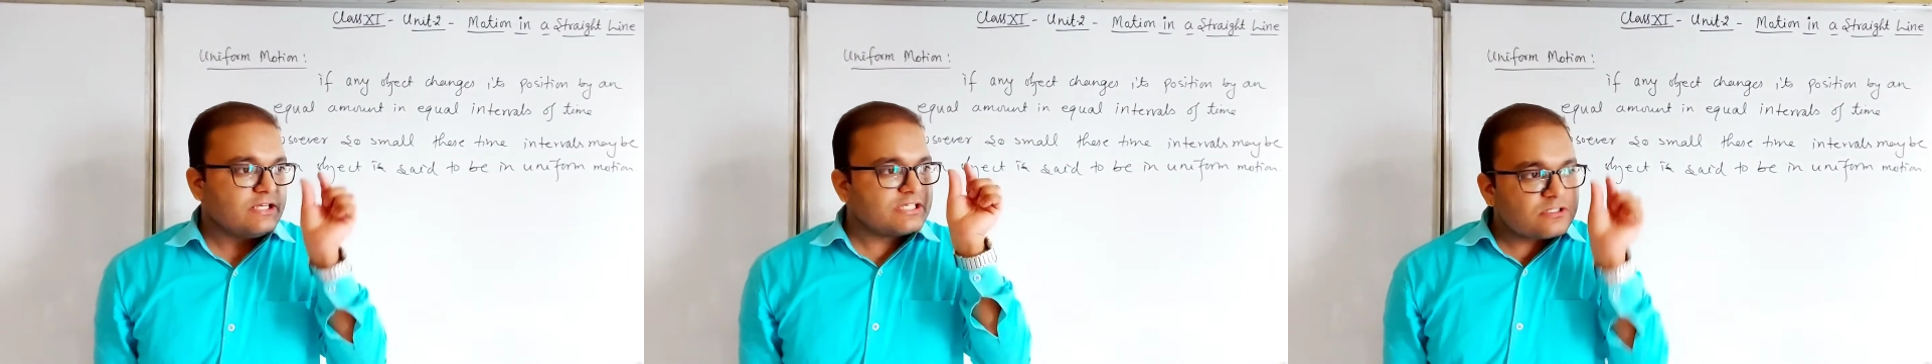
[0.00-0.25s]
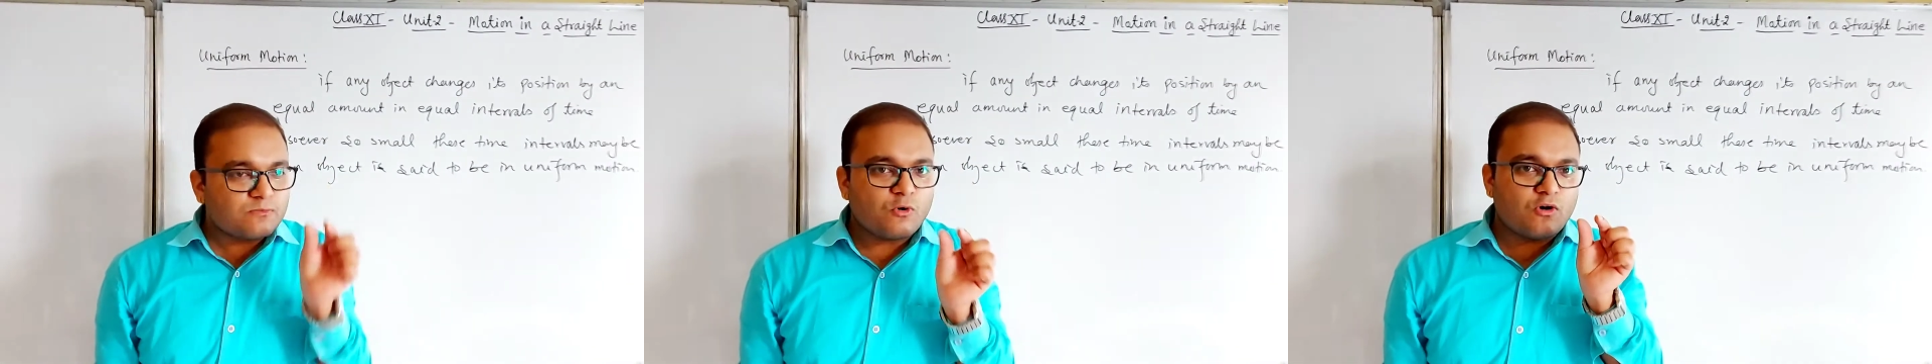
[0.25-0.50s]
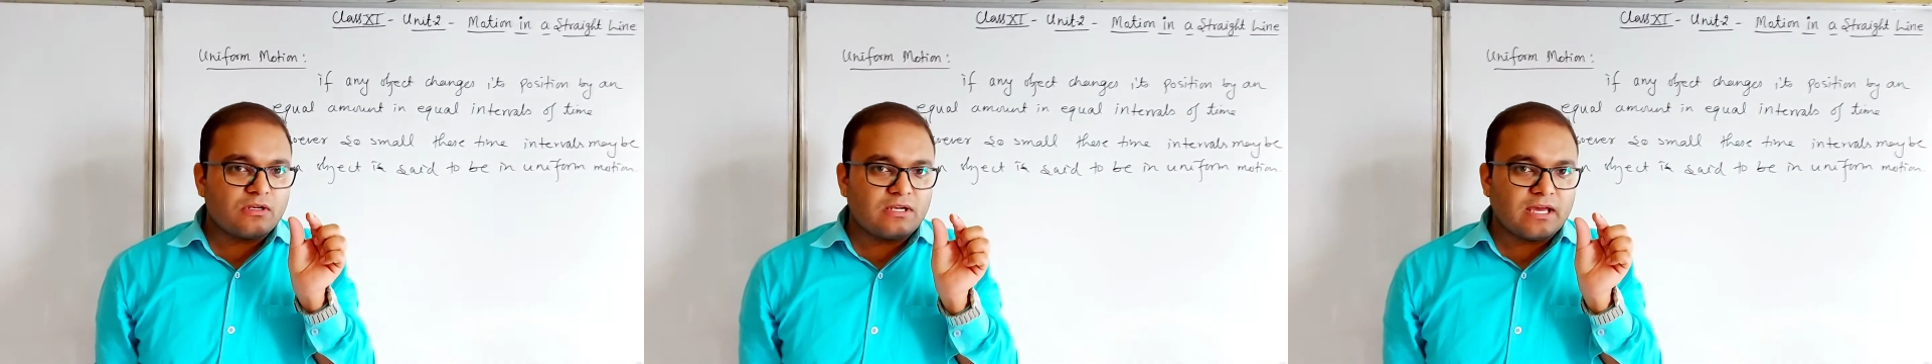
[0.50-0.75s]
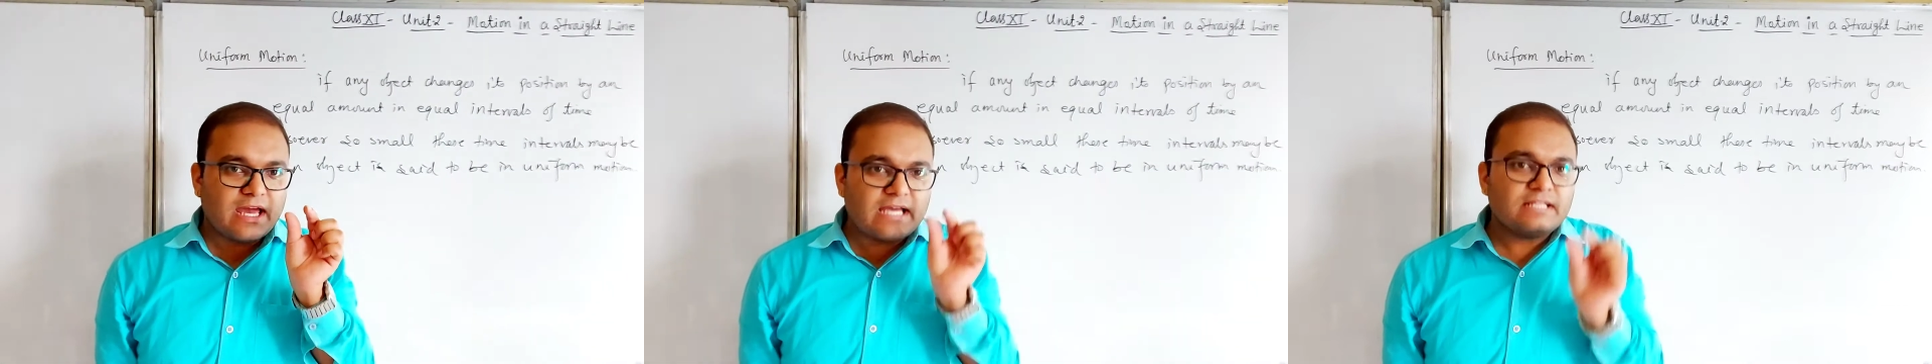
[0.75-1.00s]

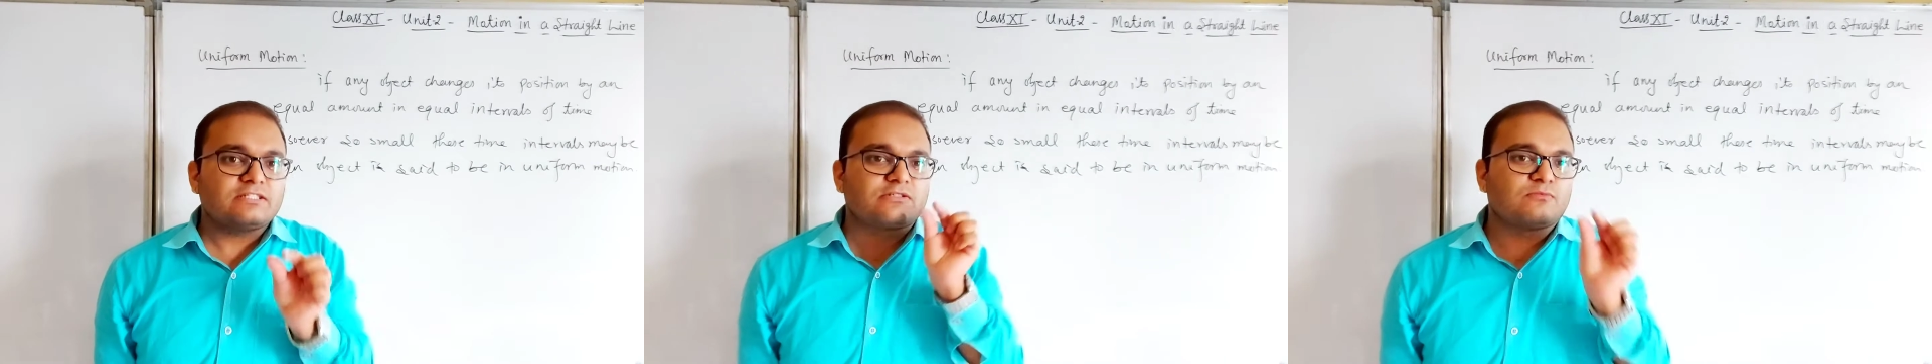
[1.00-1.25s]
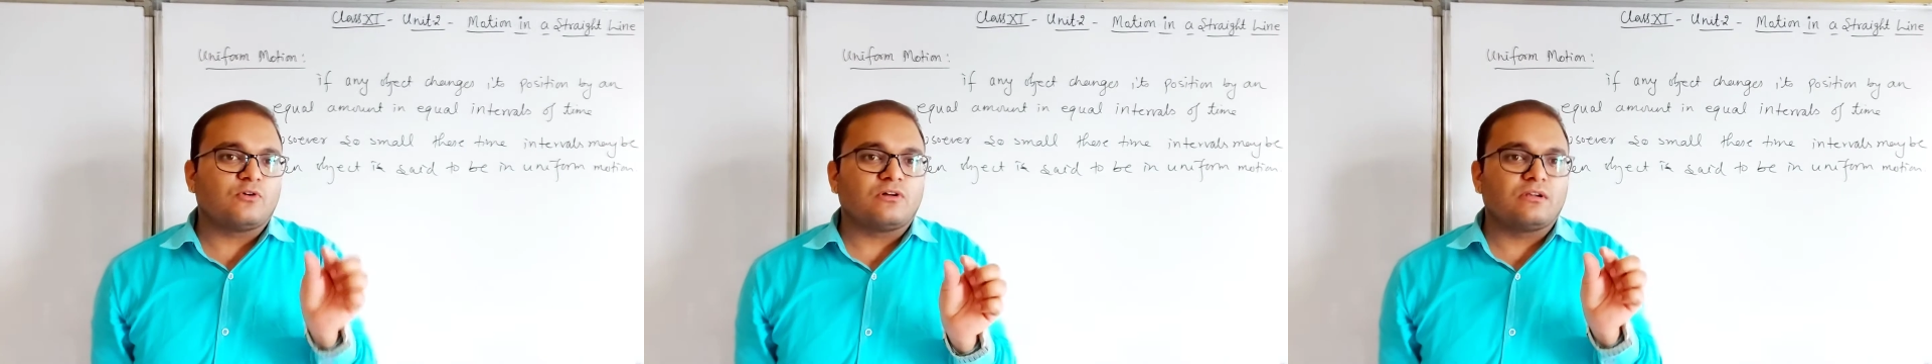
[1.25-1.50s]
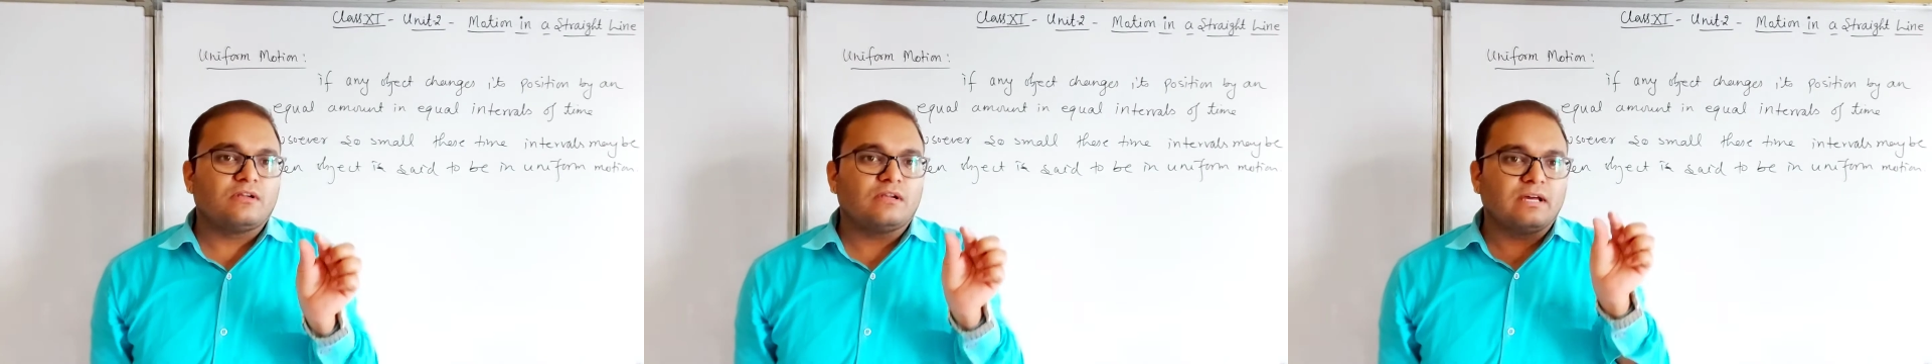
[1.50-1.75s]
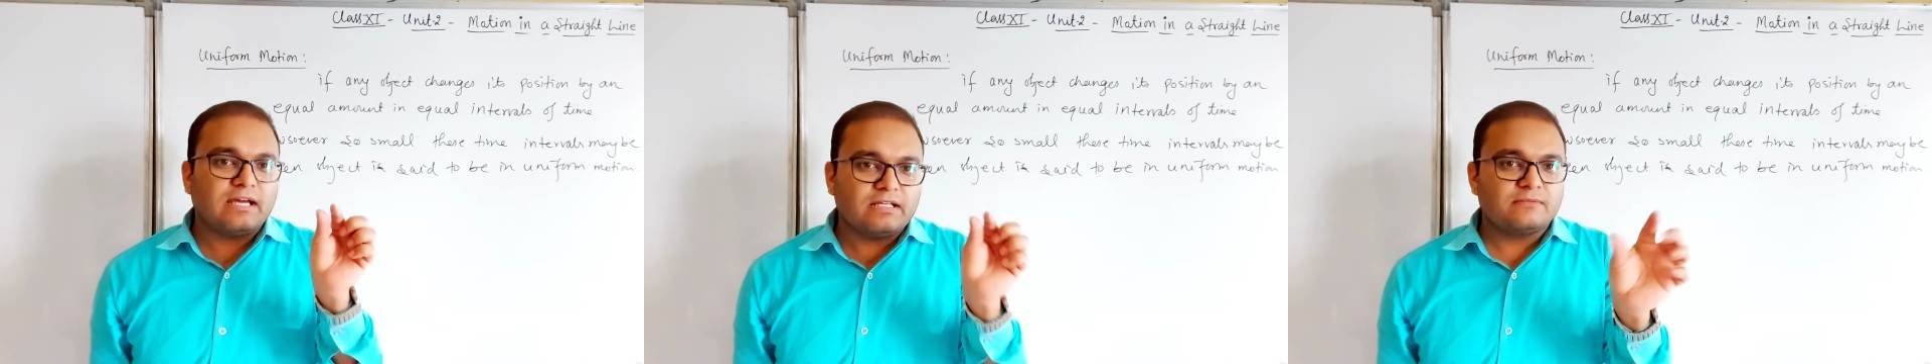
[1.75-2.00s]
small as
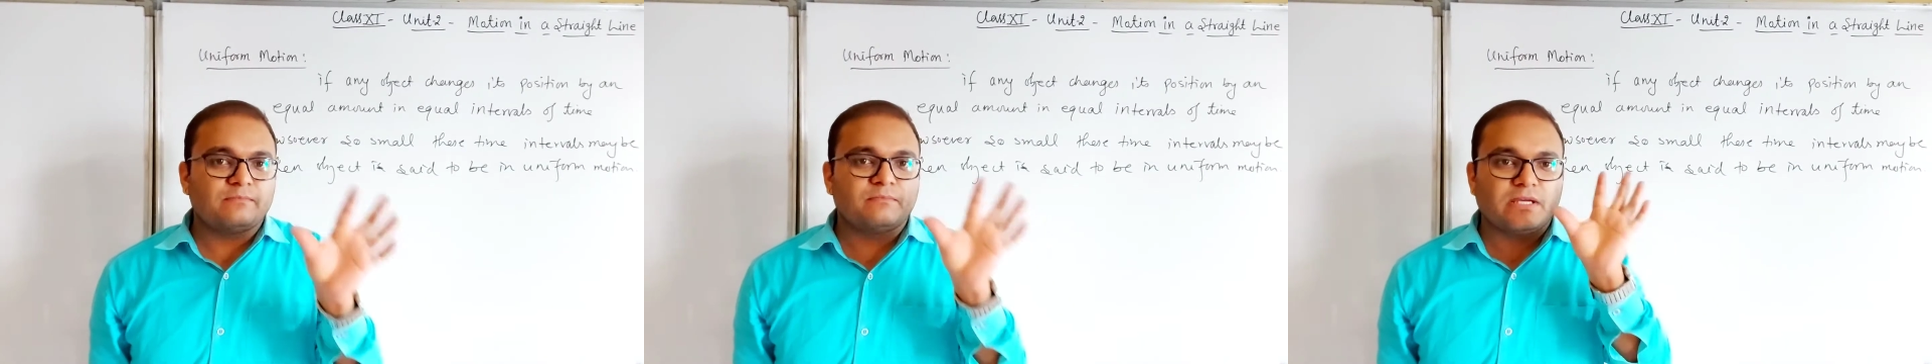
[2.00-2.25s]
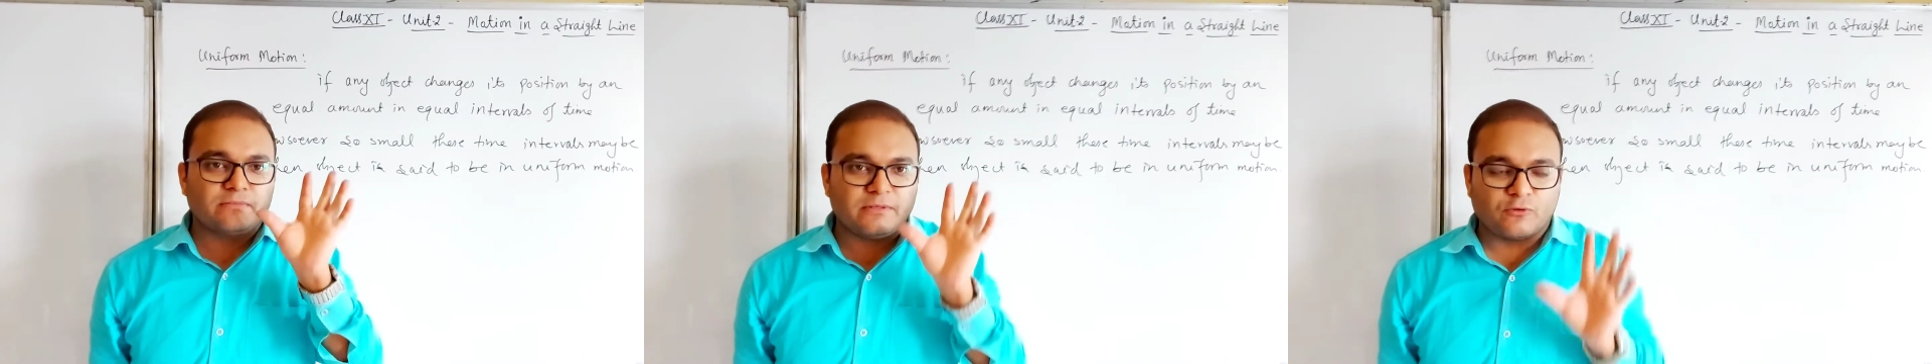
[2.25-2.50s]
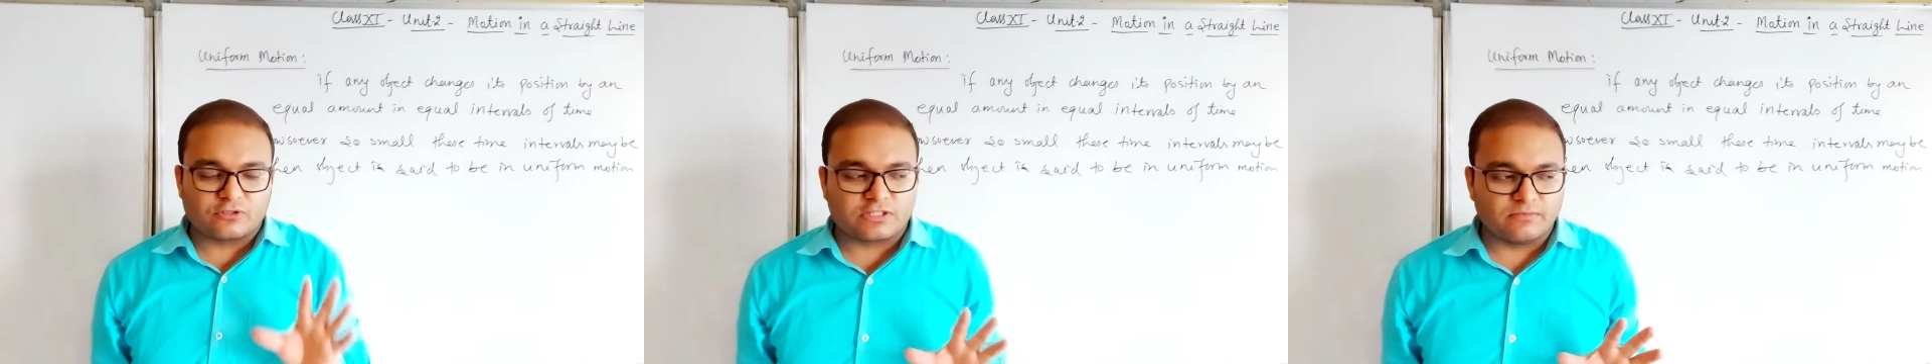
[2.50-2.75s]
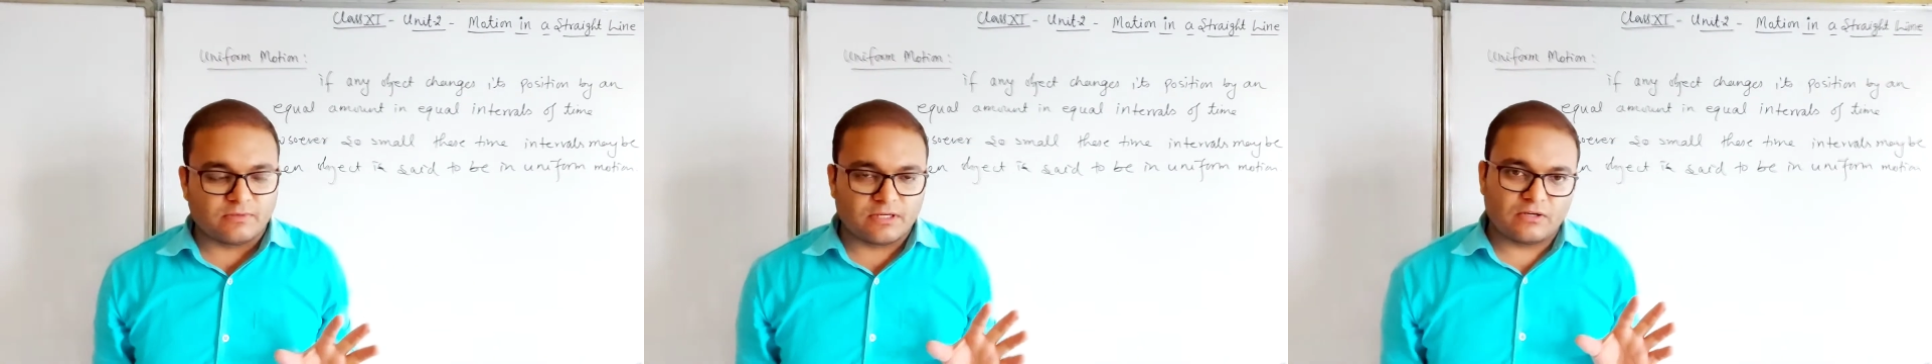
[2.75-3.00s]
may be
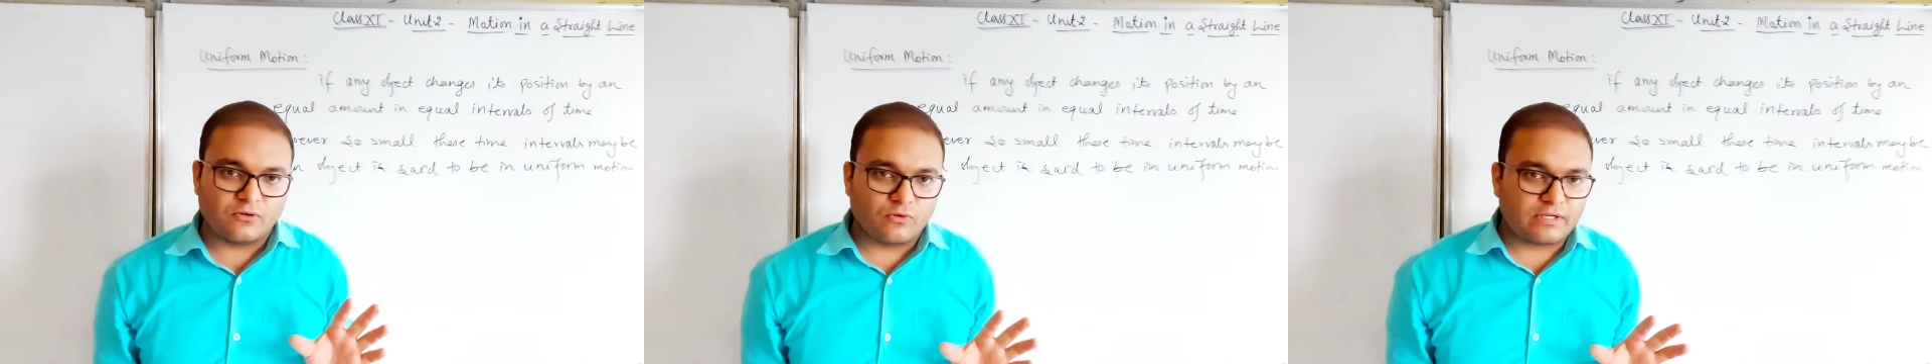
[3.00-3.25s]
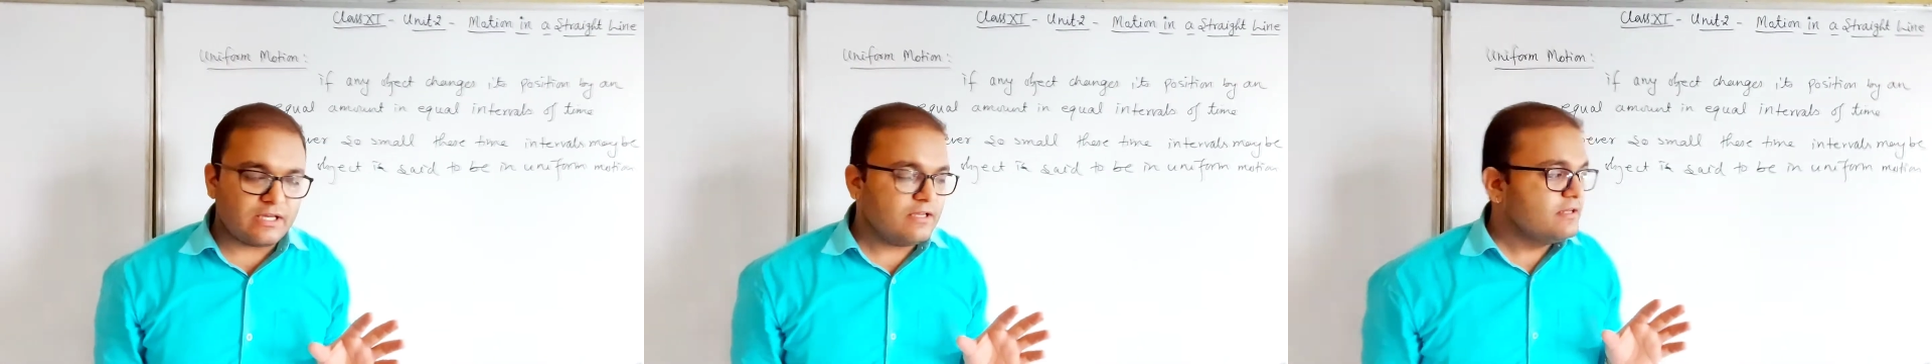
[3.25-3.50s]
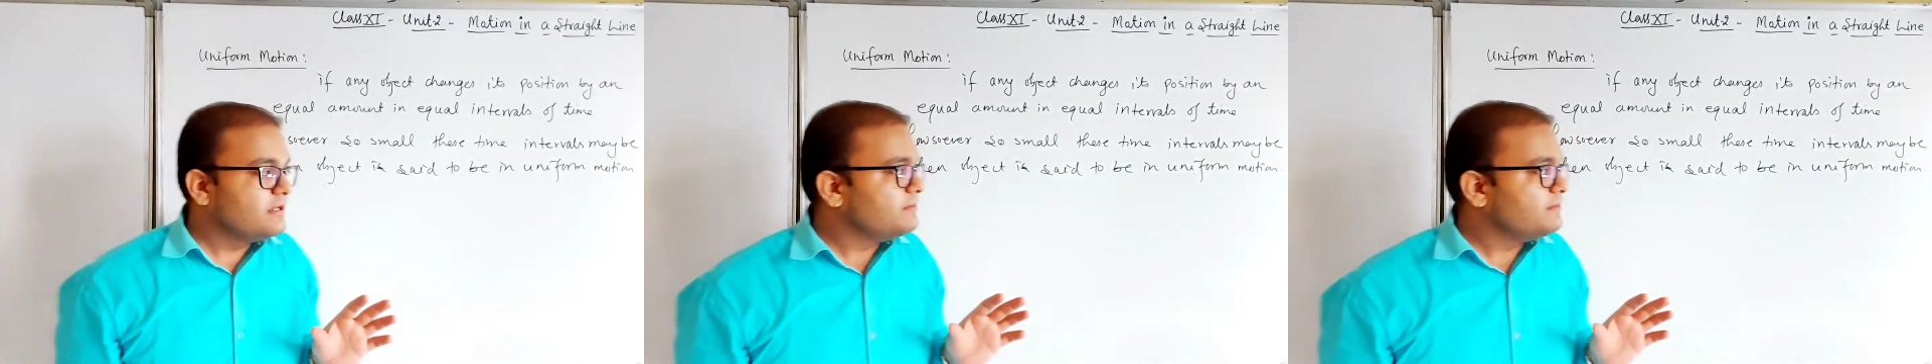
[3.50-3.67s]
possible, okay.